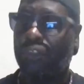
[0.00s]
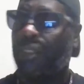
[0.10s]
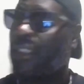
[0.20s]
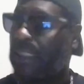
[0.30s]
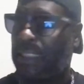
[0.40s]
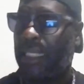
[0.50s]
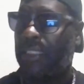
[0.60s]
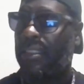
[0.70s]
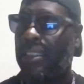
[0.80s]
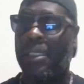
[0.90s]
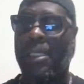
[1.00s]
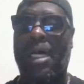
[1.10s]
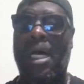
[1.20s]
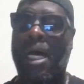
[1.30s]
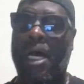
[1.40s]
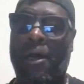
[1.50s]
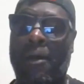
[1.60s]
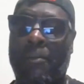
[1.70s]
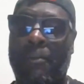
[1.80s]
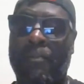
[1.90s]
real estate.
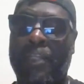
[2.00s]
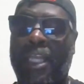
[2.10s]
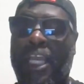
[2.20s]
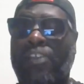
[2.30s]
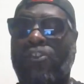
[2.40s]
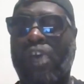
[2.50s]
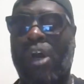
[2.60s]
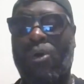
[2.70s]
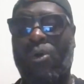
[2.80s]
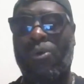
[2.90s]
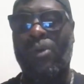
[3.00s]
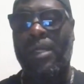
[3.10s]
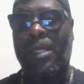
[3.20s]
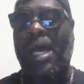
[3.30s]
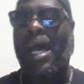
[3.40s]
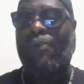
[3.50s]
And so I